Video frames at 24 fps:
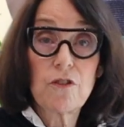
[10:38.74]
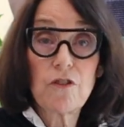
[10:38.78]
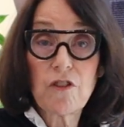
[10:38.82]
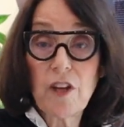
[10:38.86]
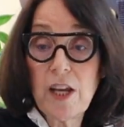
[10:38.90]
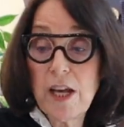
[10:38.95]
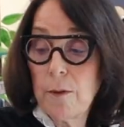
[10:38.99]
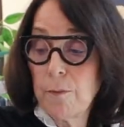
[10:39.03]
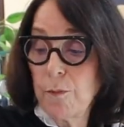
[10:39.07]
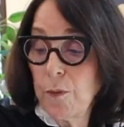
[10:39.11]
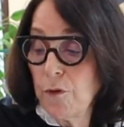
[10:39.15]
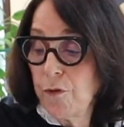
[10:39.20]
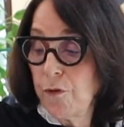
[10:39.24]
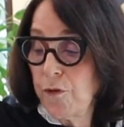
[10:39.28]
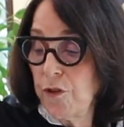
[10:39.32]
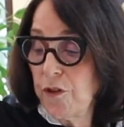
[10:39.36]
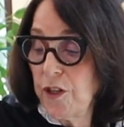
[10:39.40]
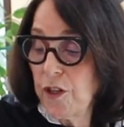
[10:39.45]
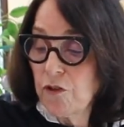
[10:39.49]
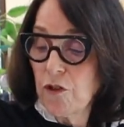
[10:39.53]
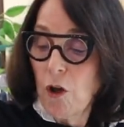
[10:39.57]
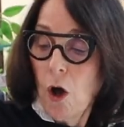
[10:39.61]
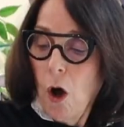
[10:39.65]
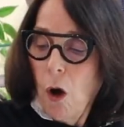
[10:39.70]
example for
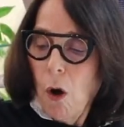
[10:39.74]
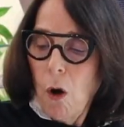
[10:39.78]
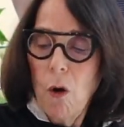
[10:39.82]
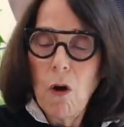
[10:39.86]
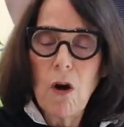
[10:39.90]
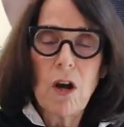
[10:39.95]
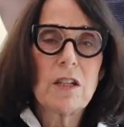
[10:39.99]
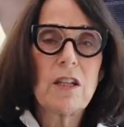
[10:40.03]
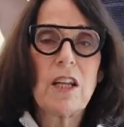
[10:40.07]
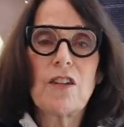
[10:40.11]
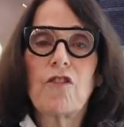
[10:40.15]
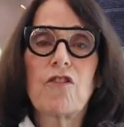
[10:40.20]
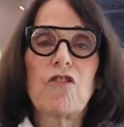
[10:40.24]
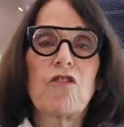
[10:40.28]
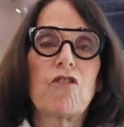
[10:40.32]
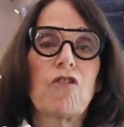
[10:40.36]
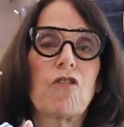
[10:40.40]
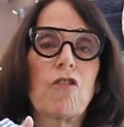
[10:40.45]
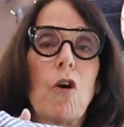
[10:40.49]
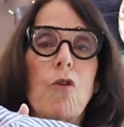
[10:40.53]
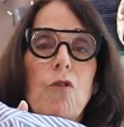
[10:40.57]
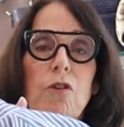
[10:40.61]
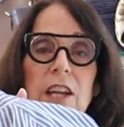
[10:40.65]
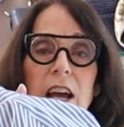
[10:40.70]
this. Or let's
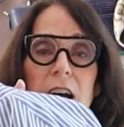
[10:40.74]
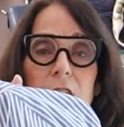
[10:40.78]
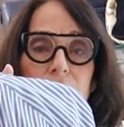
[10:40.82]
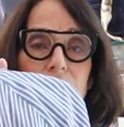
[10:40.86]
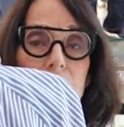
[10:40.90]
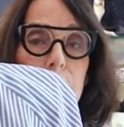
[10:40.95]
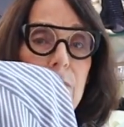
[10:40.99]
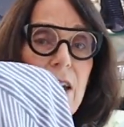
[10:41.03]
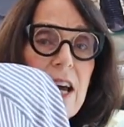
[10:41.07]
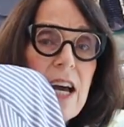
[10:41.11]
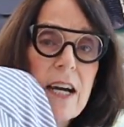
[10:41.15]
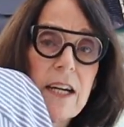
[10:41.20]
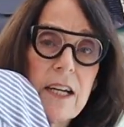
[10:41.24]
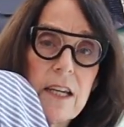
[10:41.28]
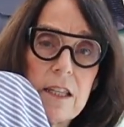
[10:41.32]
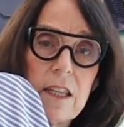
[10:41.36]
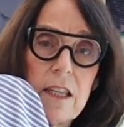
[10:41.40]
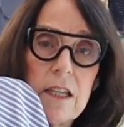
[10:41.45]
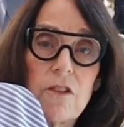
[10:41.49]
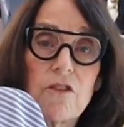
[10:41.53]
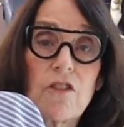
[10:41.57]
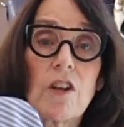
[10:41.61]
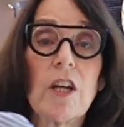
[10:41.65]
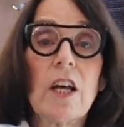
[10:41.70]
sew down the back of
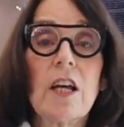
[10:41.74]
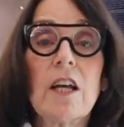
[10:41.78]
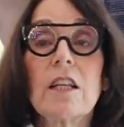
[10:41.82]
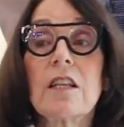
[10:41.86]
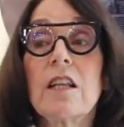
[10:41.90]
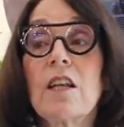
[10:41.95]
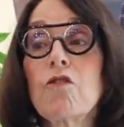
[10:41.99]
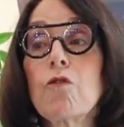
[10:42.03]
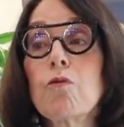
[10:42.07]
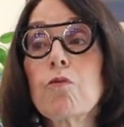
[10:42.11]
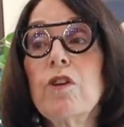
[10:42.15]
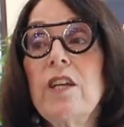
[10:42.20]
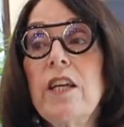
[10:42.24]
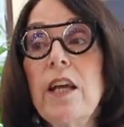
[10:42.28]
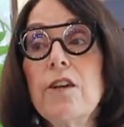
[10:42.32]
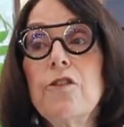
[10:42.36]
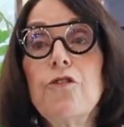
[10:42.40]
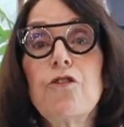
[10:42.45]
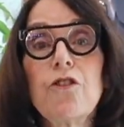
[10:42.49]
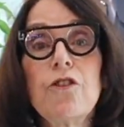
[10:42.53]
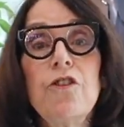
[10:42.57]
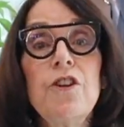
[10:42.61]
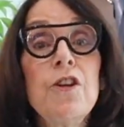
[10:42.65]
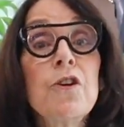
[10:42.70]
these. Let's
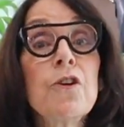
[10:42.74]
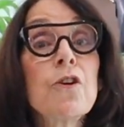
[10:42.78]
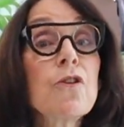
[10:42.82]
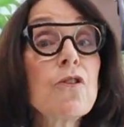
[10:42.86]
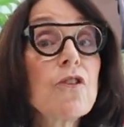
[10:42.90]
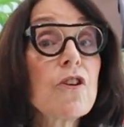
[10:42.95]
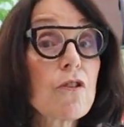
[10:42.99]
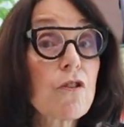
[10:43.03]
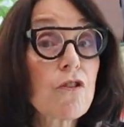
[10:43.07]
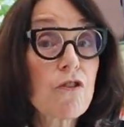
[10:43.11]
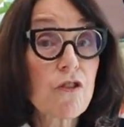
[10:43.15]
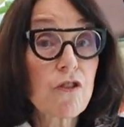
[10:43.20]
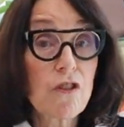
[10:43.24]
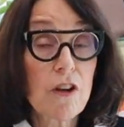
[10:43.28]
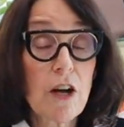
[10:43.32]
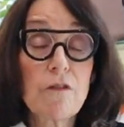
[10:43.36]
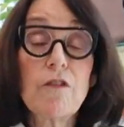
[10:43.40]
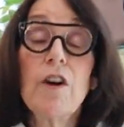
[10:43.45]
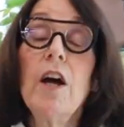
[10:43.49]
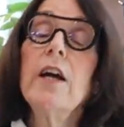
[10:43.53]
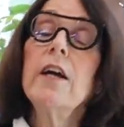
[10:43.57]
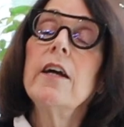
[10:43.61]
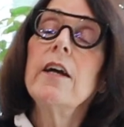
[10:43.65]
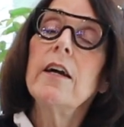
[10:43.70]
re-engineer this stuff.
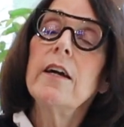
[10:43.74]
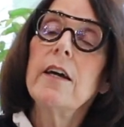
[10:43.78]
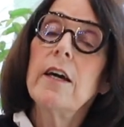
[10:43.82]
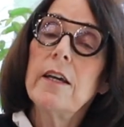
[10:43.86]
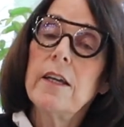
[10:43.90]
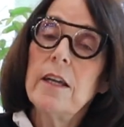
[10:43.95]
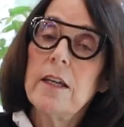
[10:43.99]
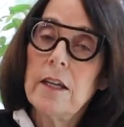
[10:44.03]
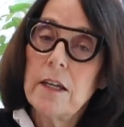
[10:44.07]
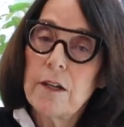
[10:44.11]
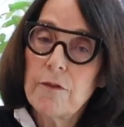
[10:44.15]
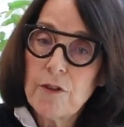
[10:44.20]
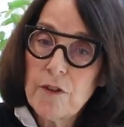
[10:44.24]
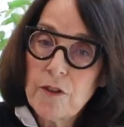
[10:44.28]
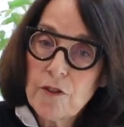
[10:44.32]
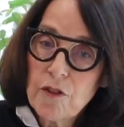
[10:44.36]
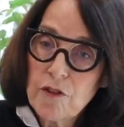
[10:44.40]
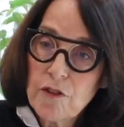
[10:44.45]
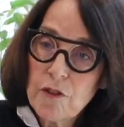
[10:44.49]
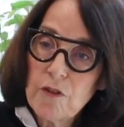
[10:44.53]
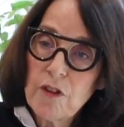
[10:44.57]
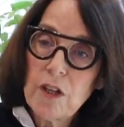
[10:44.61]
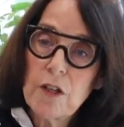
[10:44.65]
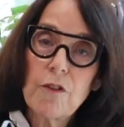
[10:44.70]
If
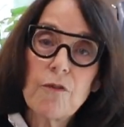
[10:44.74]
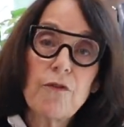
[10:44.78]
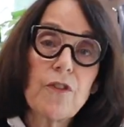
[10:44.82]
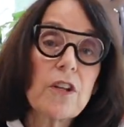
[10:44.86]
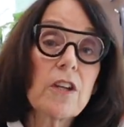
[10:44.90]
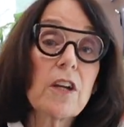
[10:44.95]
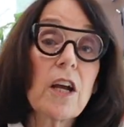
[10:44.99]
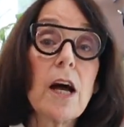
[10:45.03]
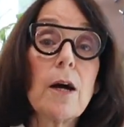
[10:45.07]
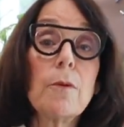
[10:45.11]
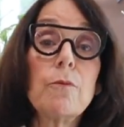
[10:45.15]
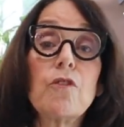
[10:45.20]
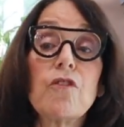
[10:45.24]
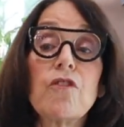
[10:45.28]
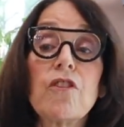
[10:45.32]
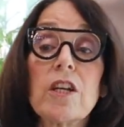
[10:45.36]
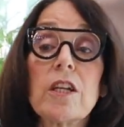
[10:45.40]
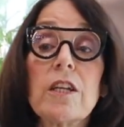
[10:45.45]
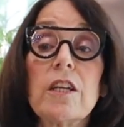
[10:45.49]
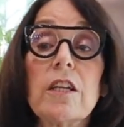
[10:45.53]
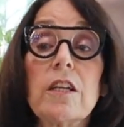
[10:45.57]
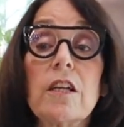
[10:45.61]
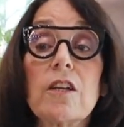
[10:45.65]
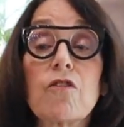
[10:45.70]
it comes
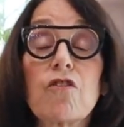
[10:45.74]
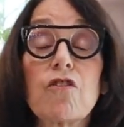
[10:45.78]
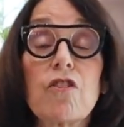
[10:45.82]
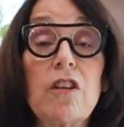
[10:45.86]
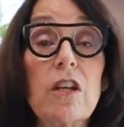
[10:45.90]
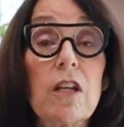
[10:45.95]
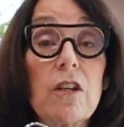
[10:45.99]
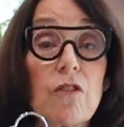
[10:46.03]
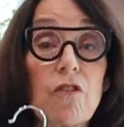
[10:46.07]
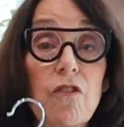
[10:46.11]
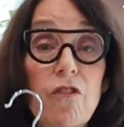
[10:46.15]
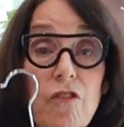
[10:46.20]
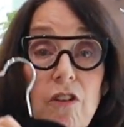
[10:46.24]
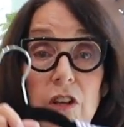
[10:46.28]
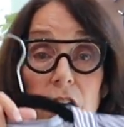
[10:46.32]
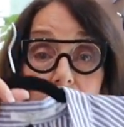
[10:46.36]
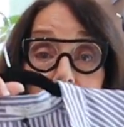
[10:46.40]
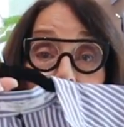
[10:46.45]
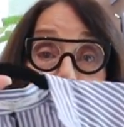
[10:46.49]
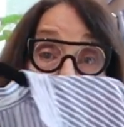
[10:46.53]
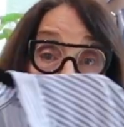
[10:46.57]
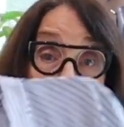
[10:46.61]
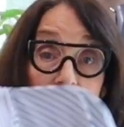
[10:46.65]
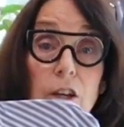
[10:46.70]
in and it's
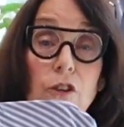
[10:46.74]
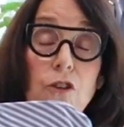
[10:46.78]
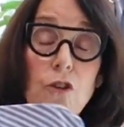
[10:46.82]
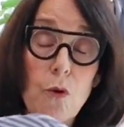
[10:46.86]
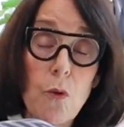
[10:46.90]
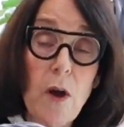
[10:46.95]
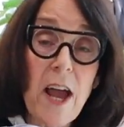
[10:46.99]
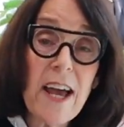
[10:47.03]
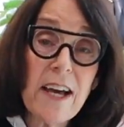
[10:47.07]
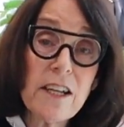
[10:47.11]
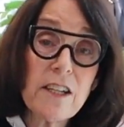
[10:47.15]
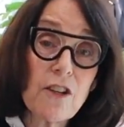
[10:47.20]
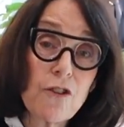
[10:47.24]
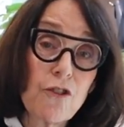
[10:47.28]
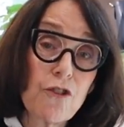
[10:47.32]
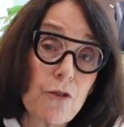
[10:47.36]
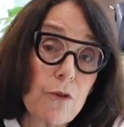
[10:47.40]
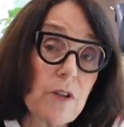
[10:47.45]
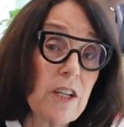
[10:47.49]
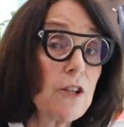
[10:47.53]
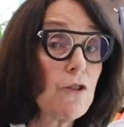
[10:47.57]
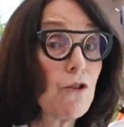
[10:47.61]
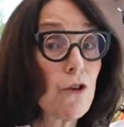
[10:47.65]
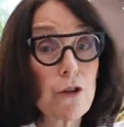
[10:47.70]
a value added
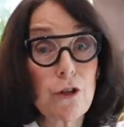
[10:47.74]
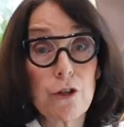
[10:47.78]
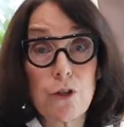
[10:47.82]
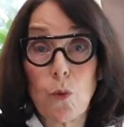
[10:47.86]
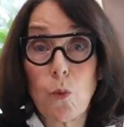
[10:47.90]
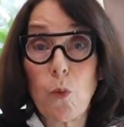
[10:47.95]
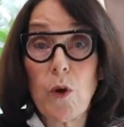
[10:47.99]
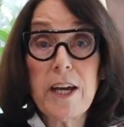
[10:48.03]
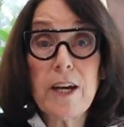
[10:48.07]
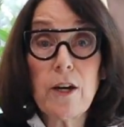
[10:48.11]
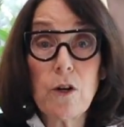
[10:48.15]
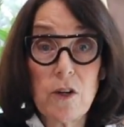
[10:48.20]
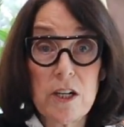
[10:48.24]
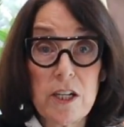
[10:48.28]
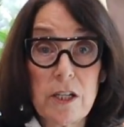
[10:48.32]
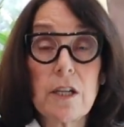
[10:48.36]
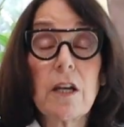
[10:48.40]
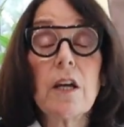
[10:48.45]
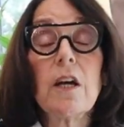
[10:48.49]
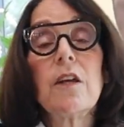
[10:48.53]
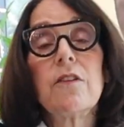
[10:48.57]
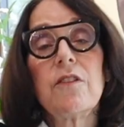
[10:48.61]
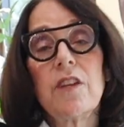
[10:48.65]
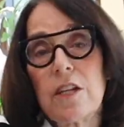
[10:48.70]
to it and you're going to wear it,
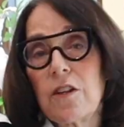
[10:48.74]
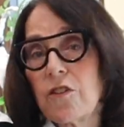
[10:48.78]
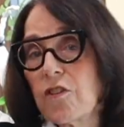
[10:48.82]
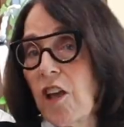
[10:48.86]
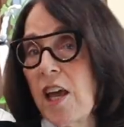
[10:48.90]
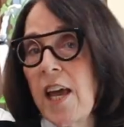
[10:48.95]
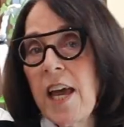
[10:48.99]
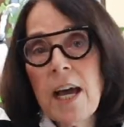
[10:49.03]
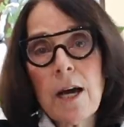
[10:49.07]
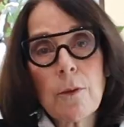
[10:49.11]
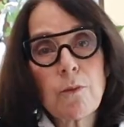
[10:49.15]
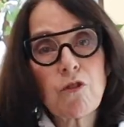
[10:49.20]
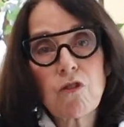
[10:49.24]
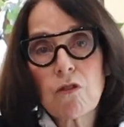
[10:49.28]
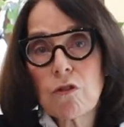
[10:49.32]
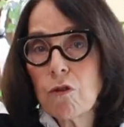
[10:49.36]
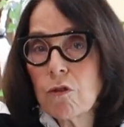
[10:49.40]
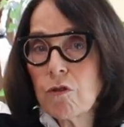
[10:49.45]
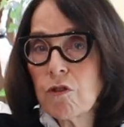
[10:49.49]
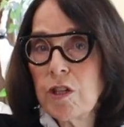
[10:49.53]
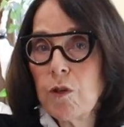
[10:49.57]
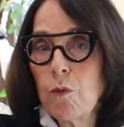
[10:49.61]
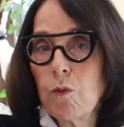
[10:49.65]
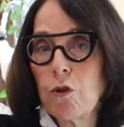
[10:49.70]
then it's
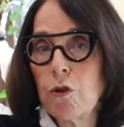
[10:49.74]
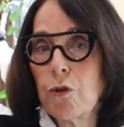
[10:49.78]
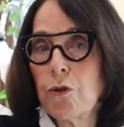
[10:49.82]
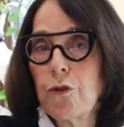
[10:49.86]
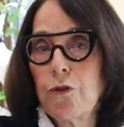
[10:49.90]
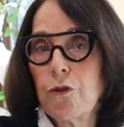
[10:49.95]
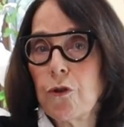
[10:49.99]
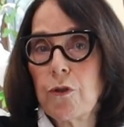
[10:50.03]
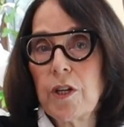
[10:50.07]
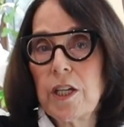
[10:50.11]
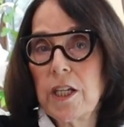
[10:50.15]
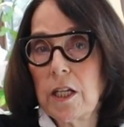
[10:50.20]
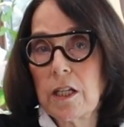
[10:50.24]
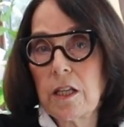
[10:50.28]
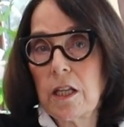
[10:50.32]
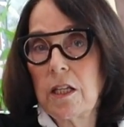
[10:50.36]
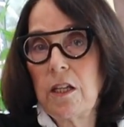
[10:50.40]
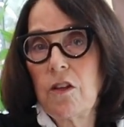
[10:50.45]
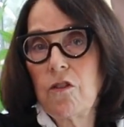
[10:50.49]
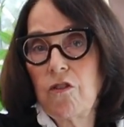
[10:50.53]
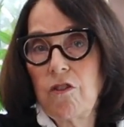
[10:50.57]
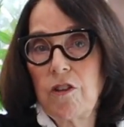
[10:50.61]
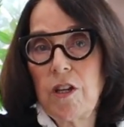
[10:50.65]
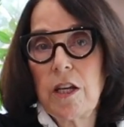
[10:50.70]
absolutely worth doing it these